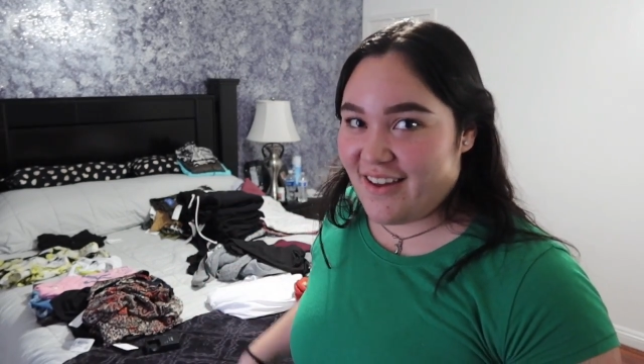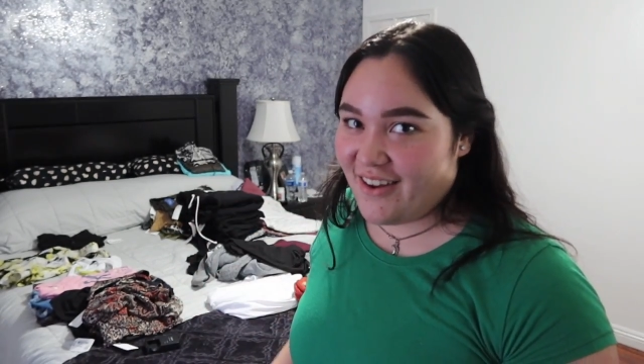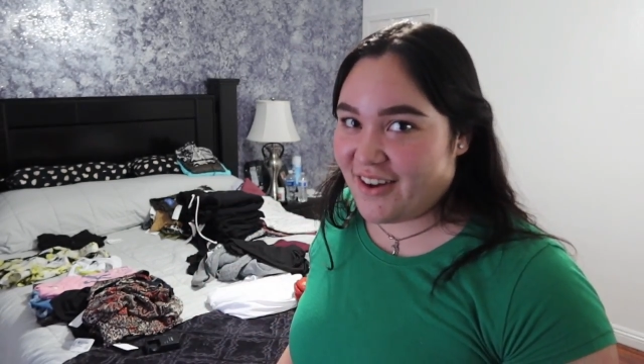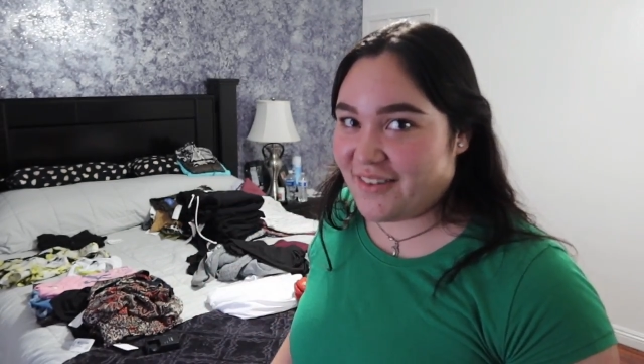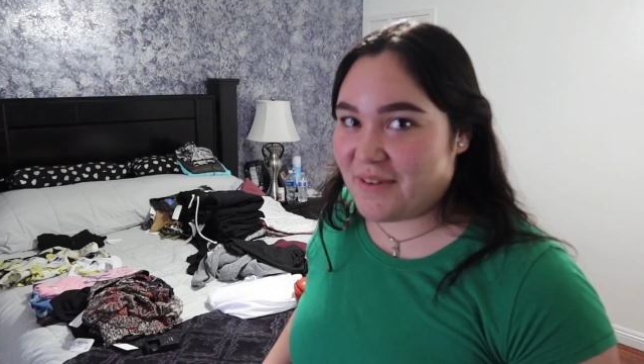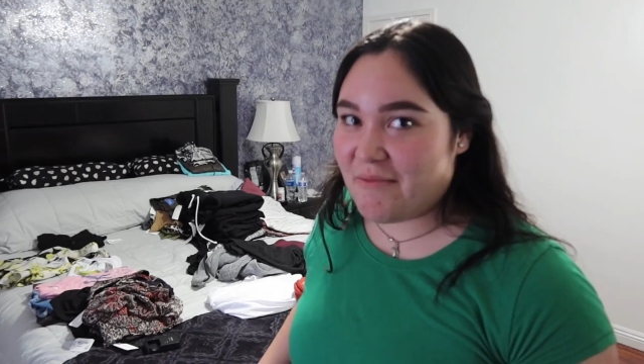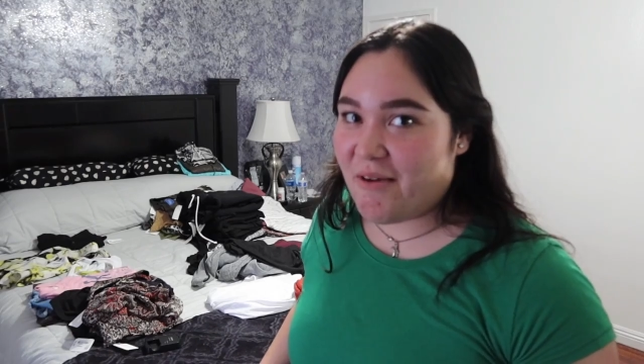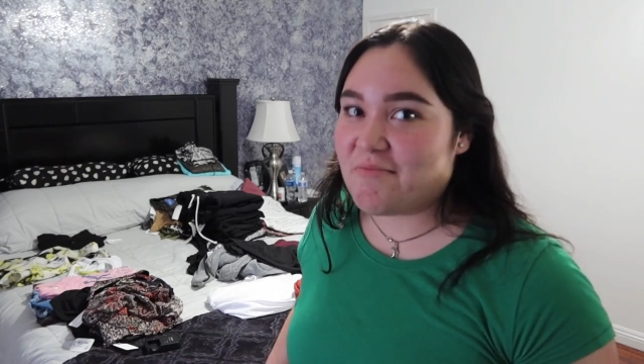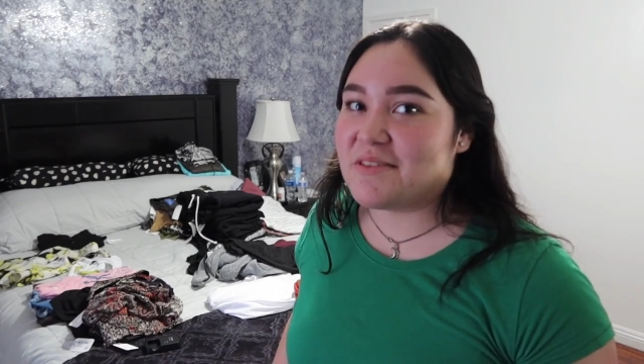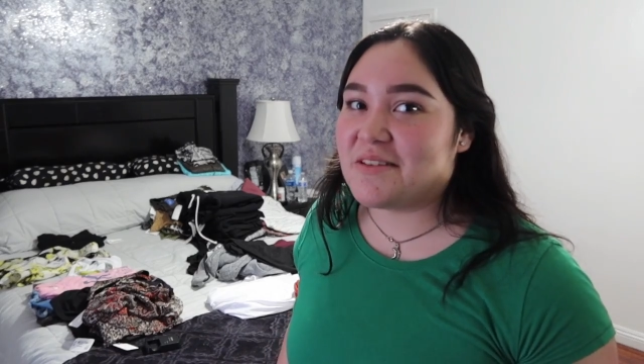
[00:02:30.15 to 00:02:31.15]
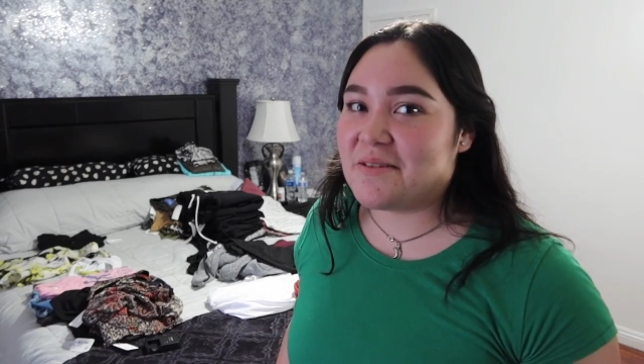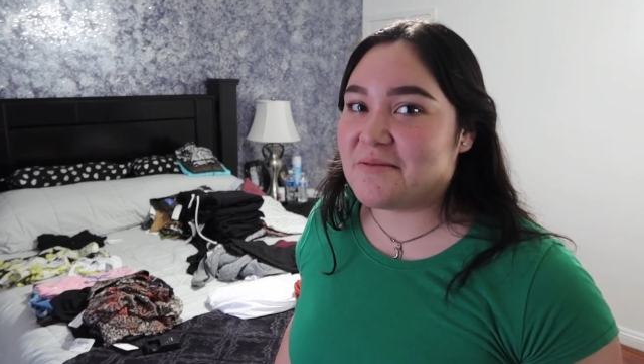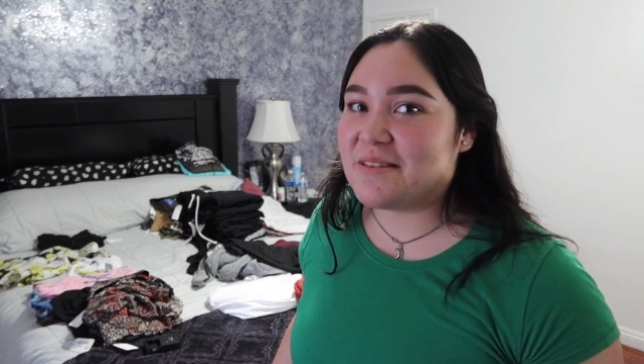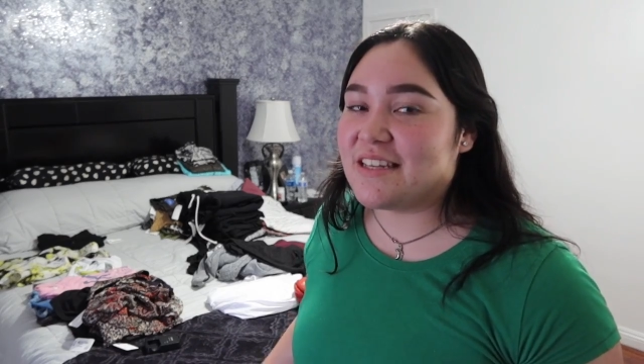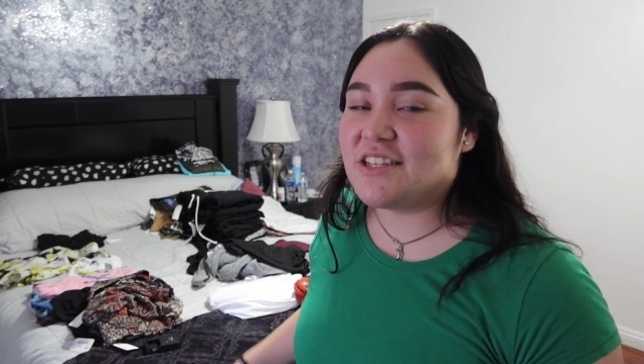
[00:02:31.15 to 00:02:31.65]
are my mom's
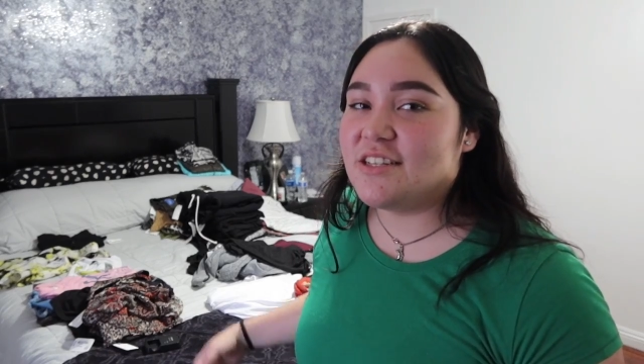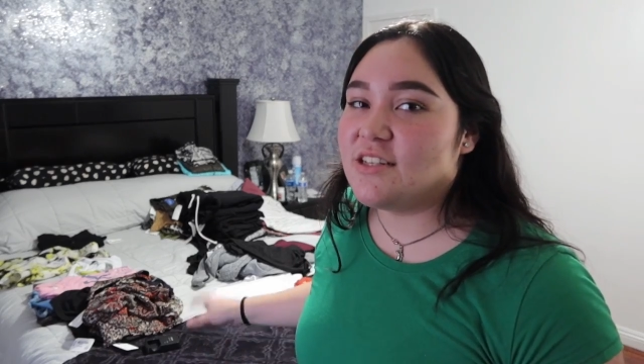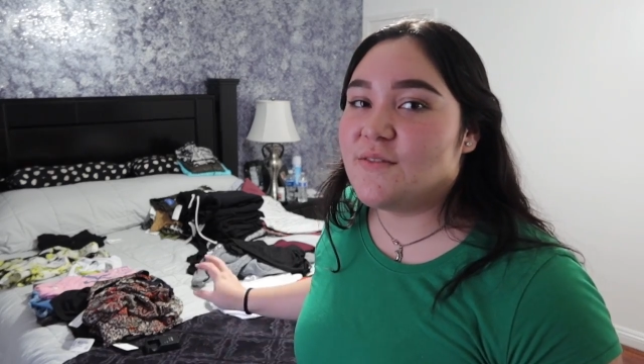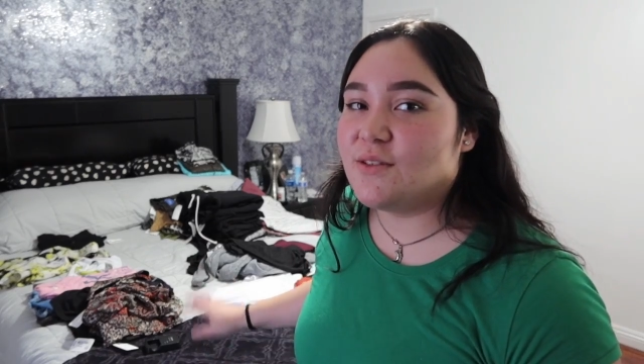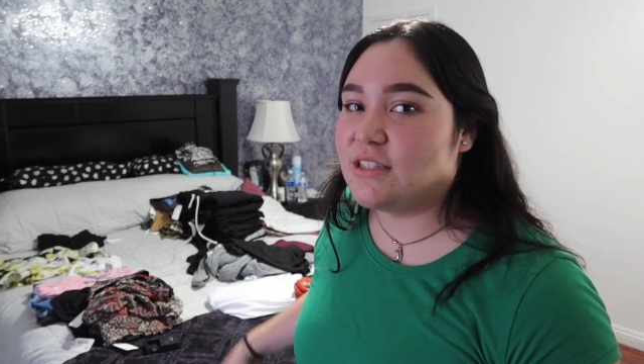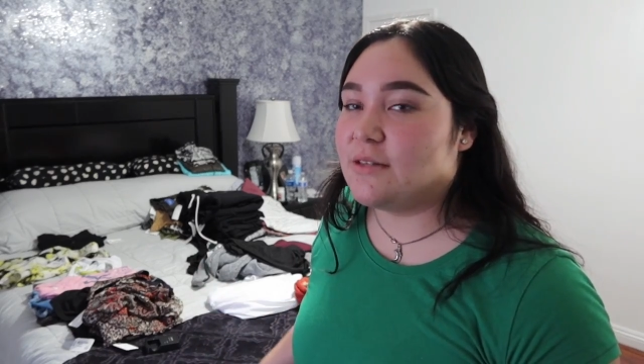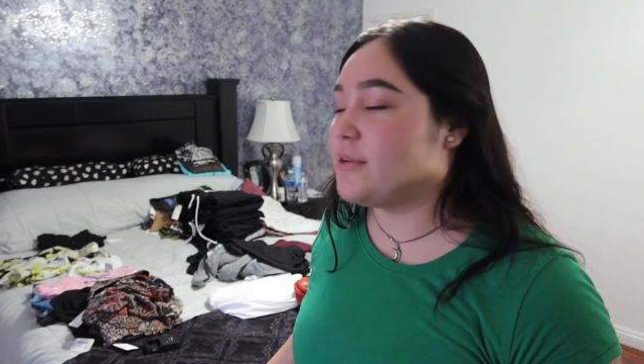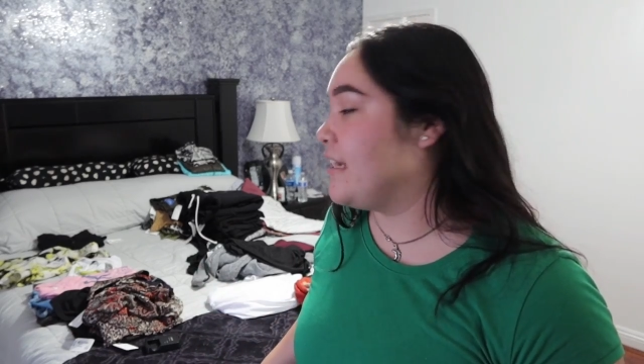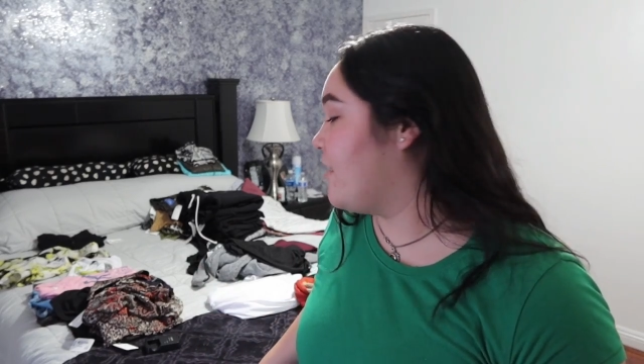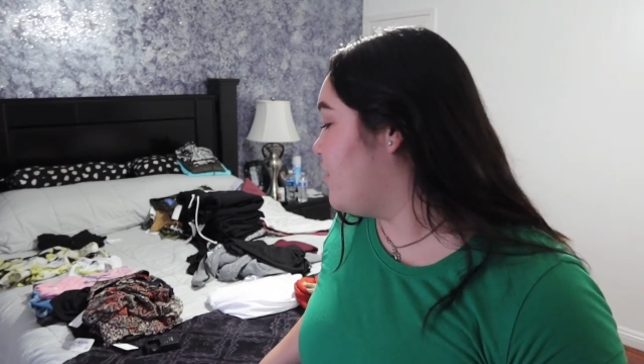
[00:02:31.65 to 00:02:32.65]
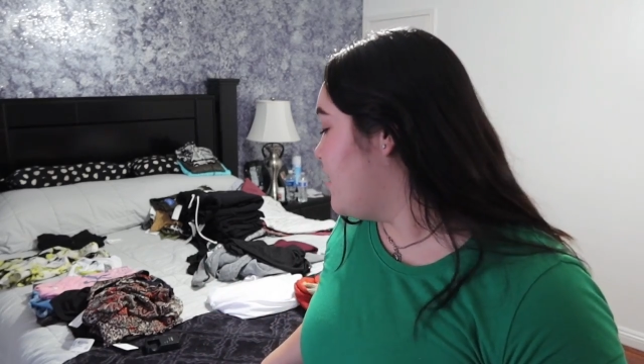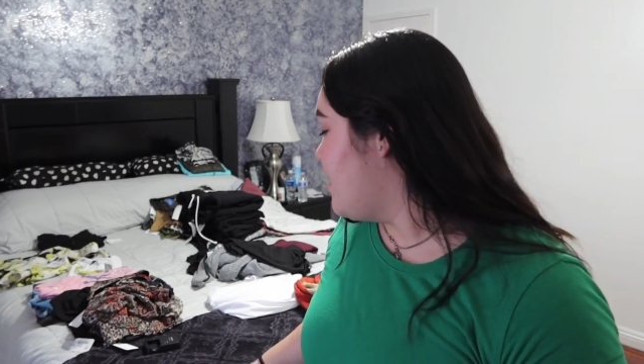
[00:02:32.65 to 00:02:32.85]
clothes. Like, she just folded them right now.